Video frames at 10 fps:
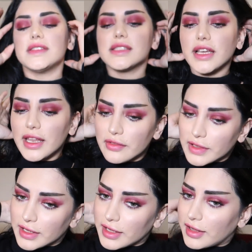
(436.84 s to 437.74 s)
This is kind of
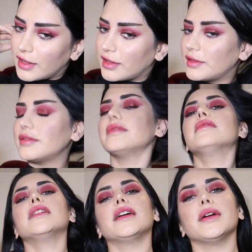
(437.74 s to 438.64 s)
like a
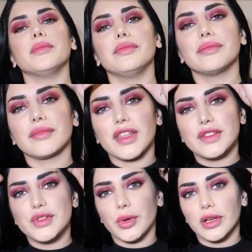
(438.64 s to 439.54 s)

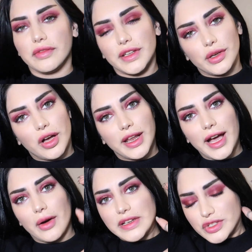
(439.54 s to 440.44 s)
tutorial video on
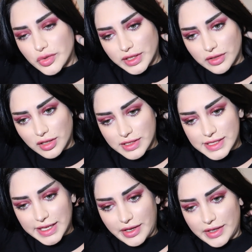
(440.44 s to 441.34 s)
how I straighten all
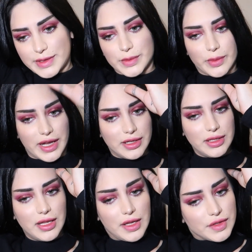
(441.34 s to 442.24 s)
this hair as
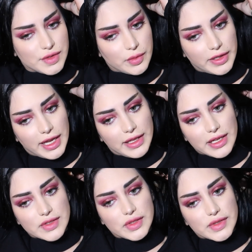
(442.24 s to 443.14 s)
well. So what I
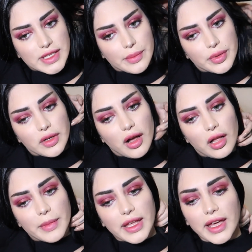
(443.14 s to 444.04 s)
like to do is I put
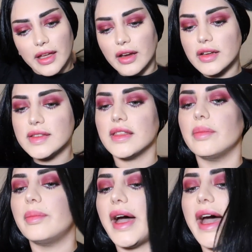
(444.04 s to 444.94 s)
all my hair to the
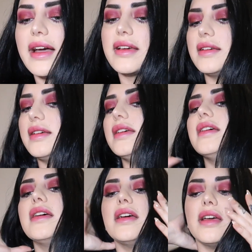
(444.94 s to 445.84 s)
back
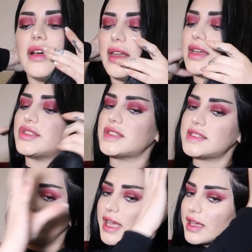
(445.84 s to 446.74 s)
and I
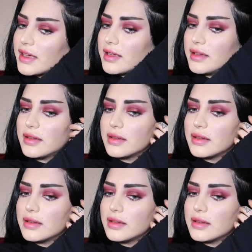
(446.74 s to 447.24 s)
just take